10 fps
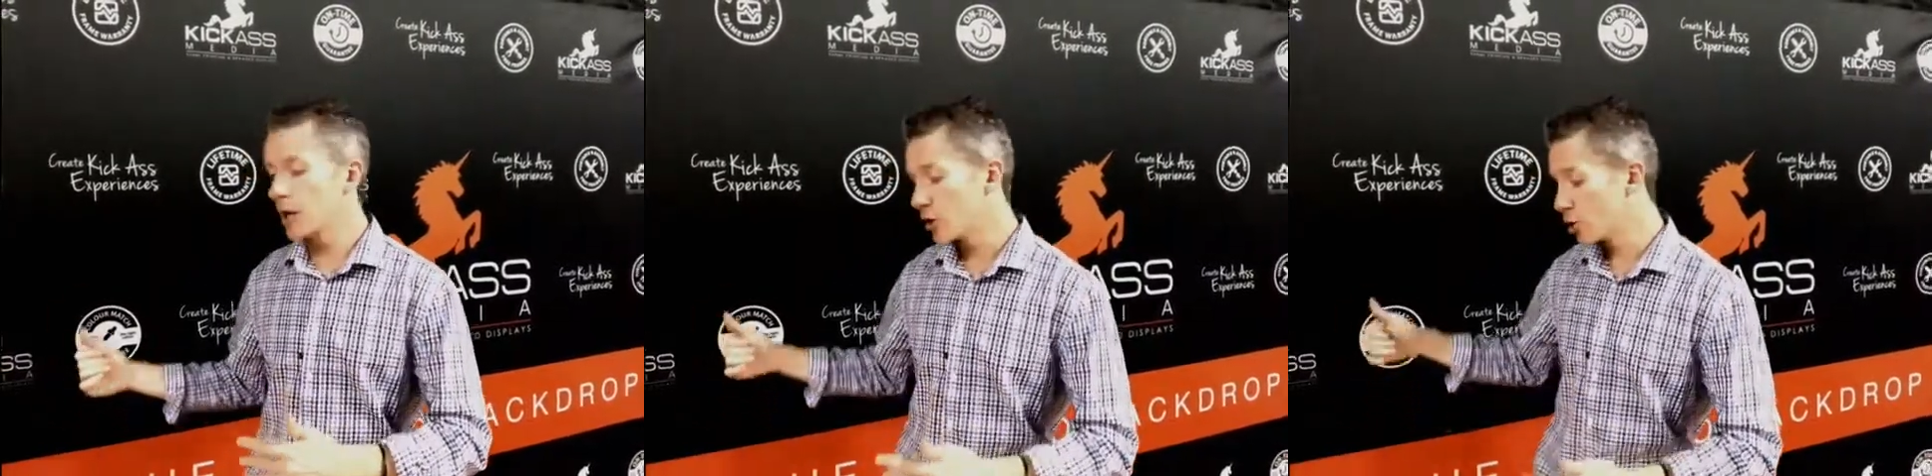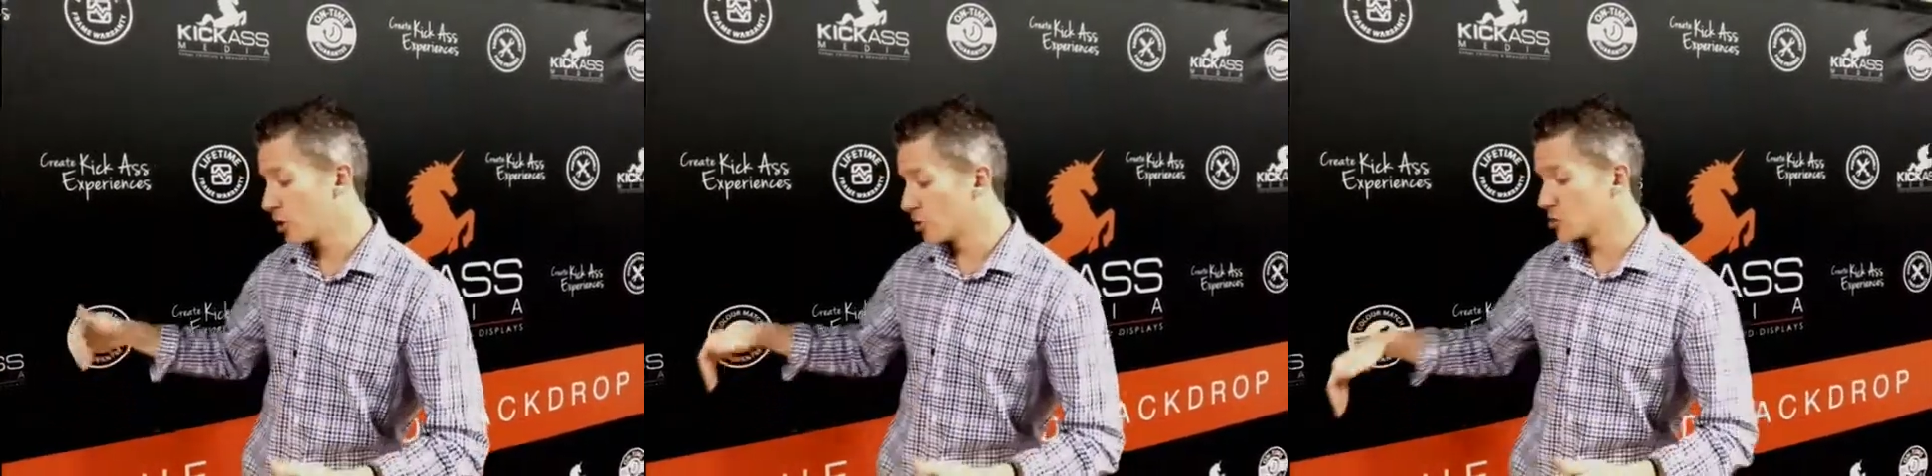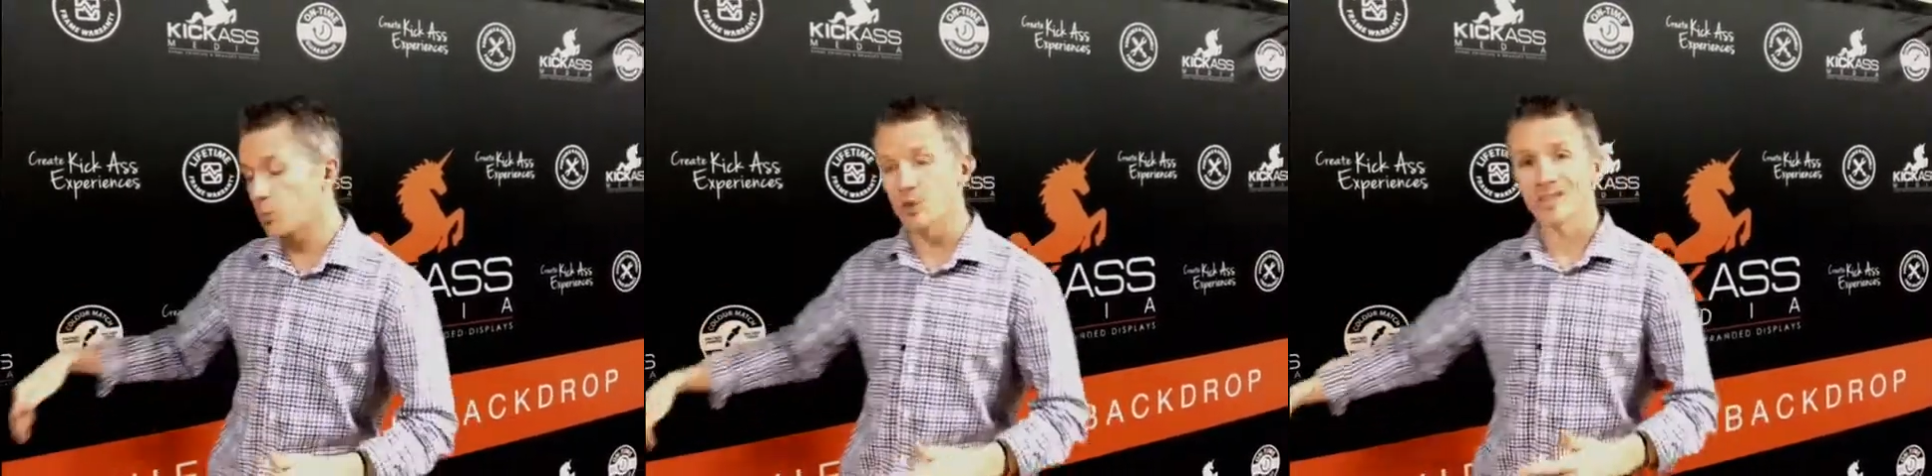You can also
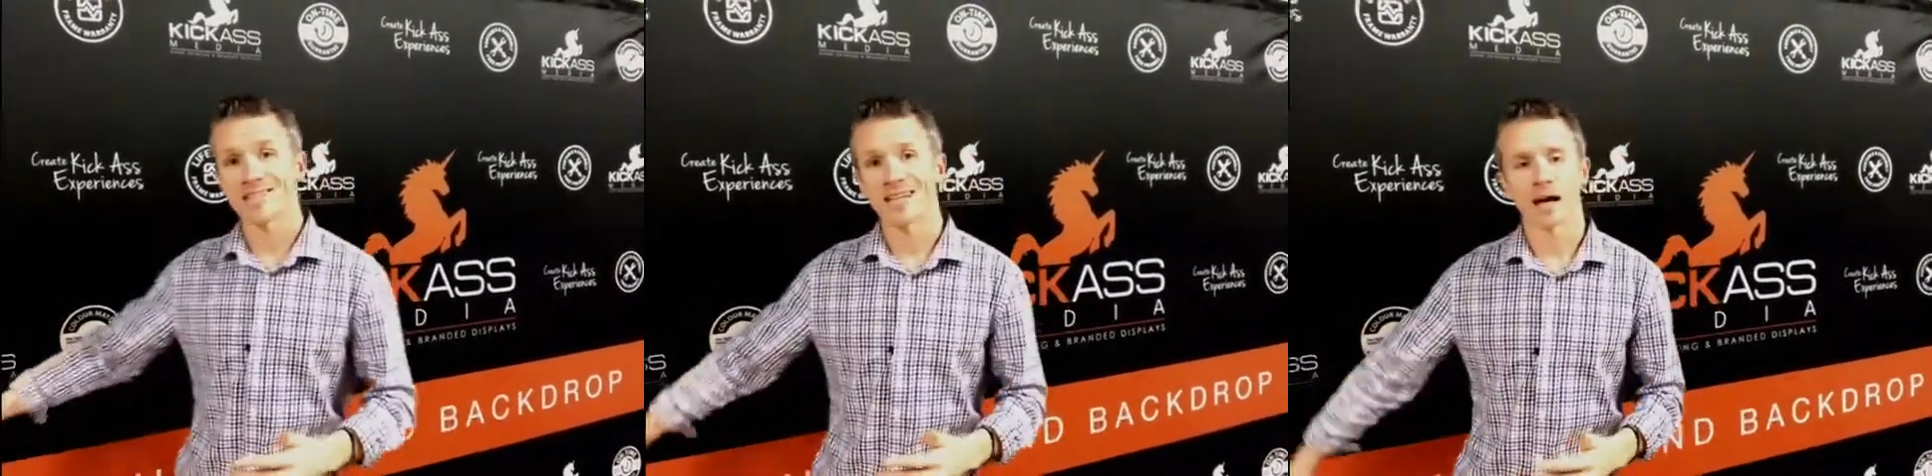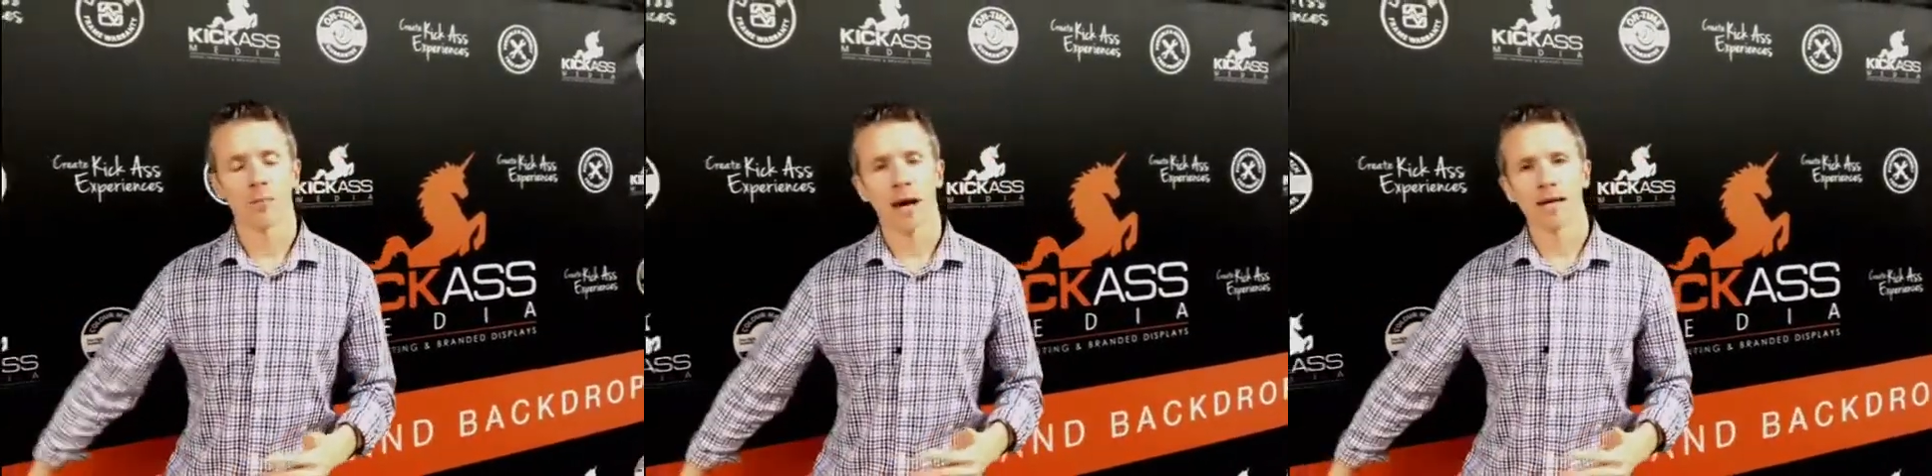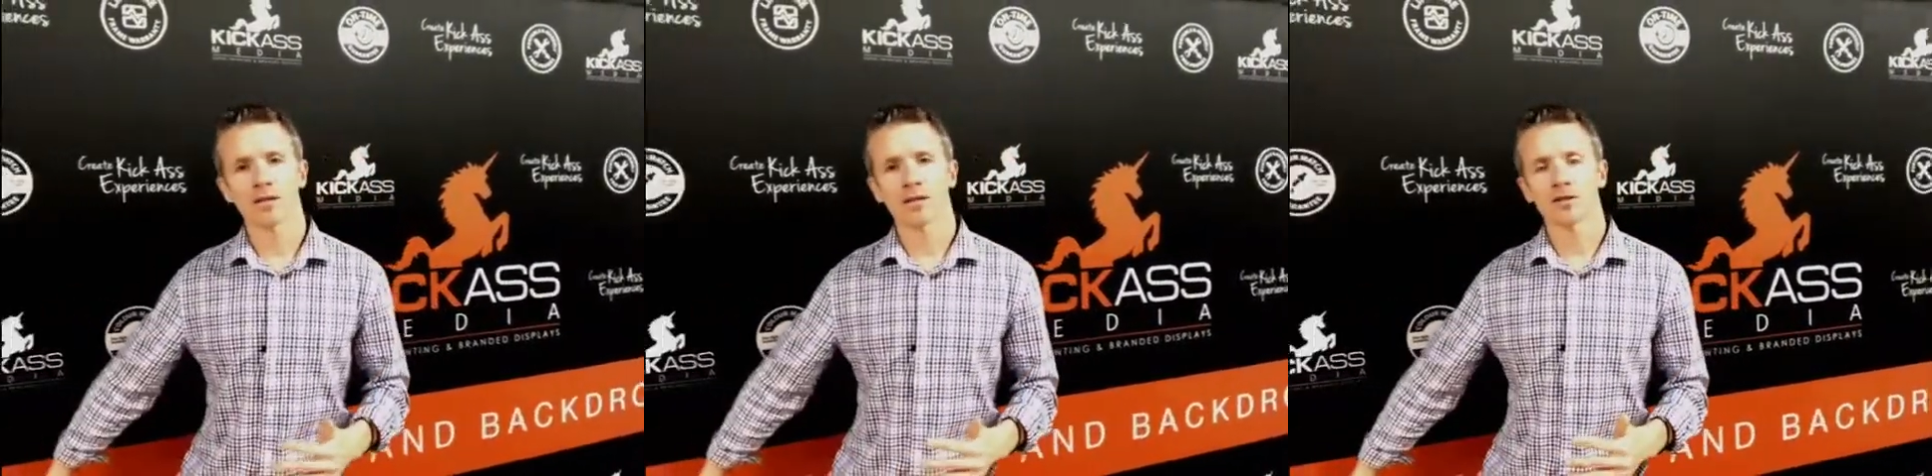put
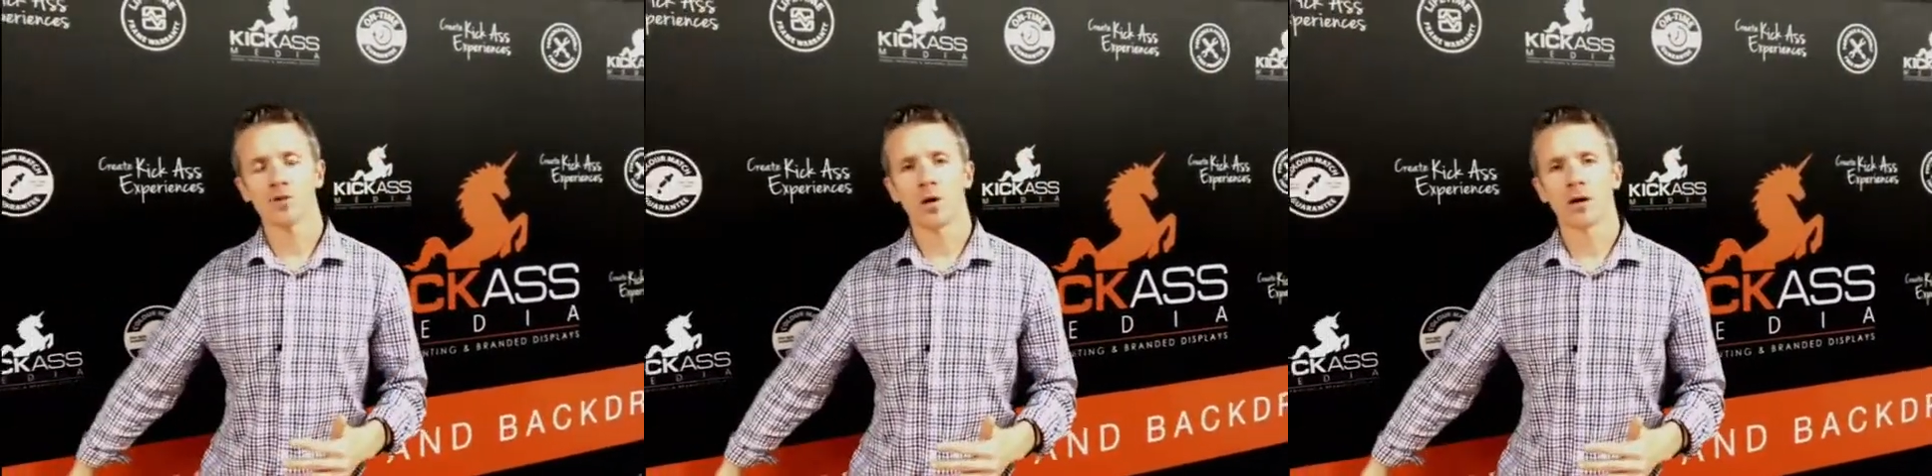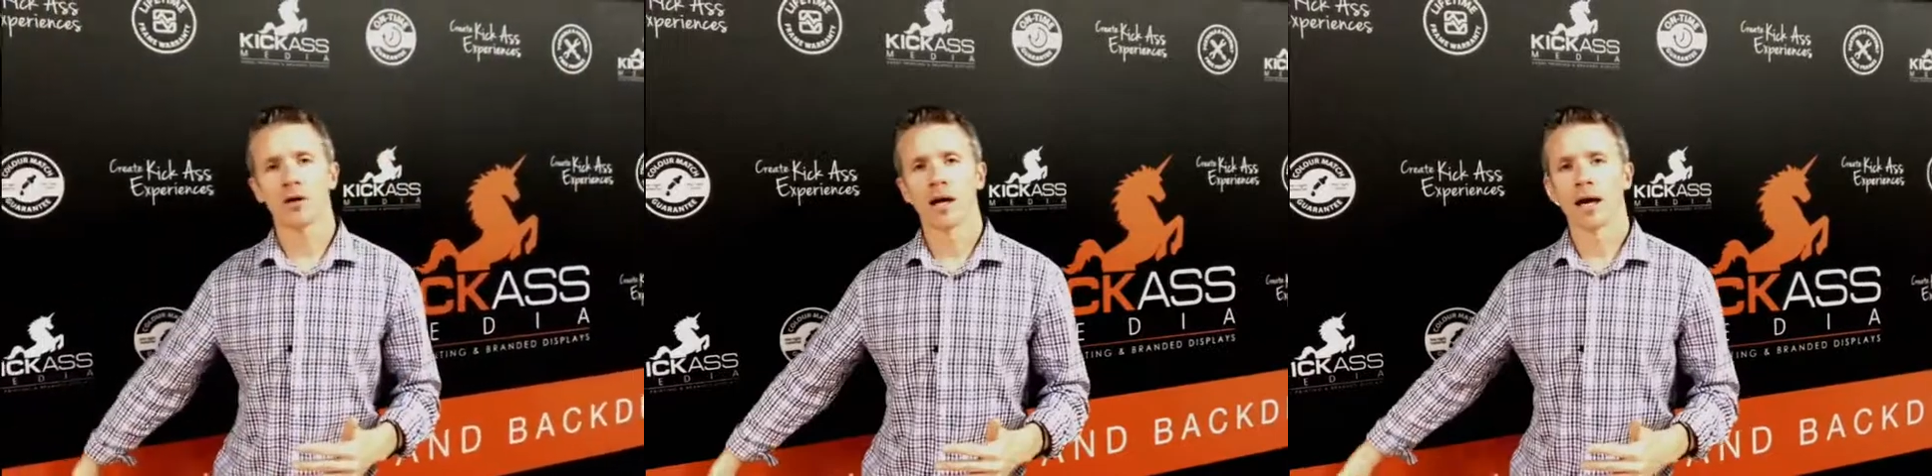sandbags in this one